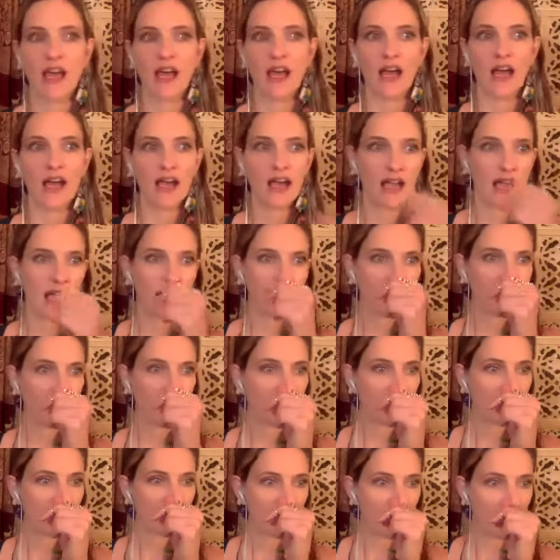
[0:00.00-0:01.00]
I
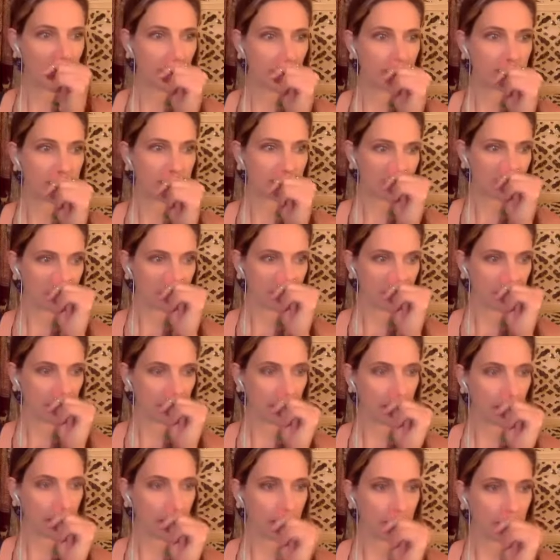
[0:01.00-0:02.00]
know that
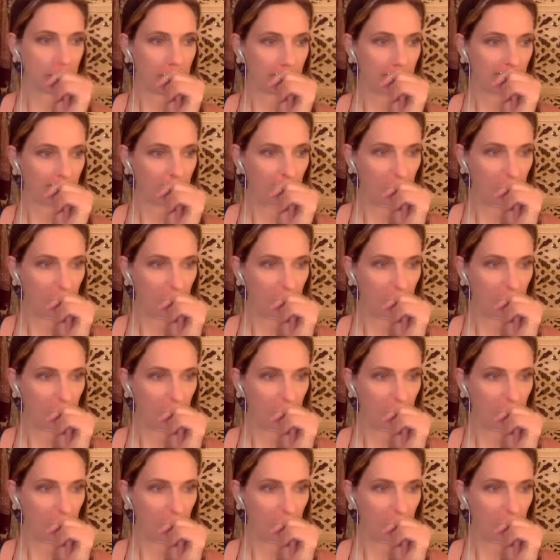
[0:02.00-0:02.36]
there